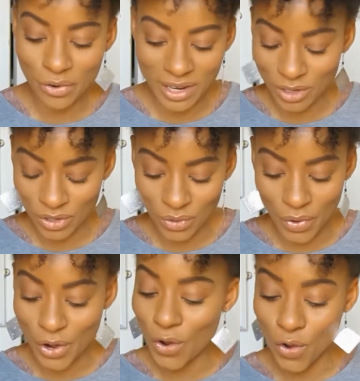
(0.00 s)
that
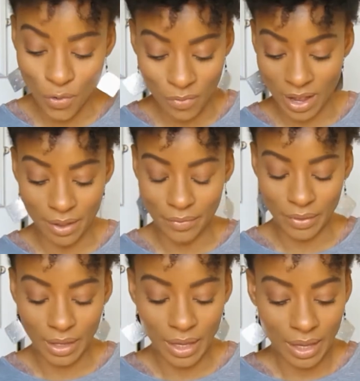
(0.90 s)
story over.
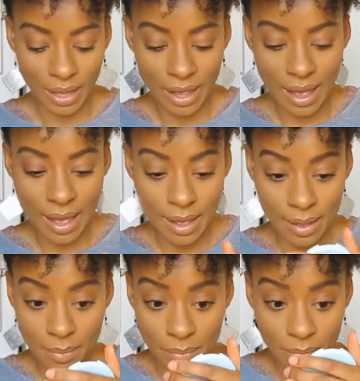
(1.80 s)

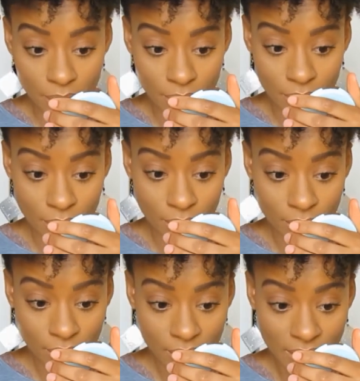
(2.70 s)
Um,
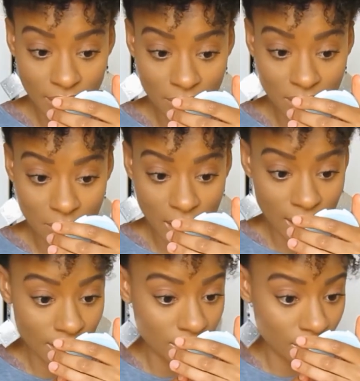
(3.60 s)
there's something in my
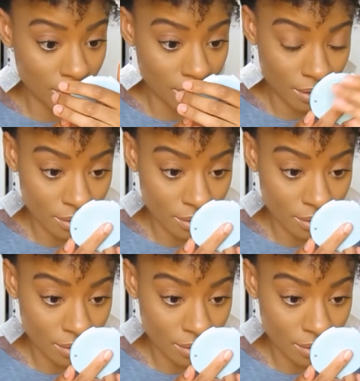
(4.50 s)
eye, sorry.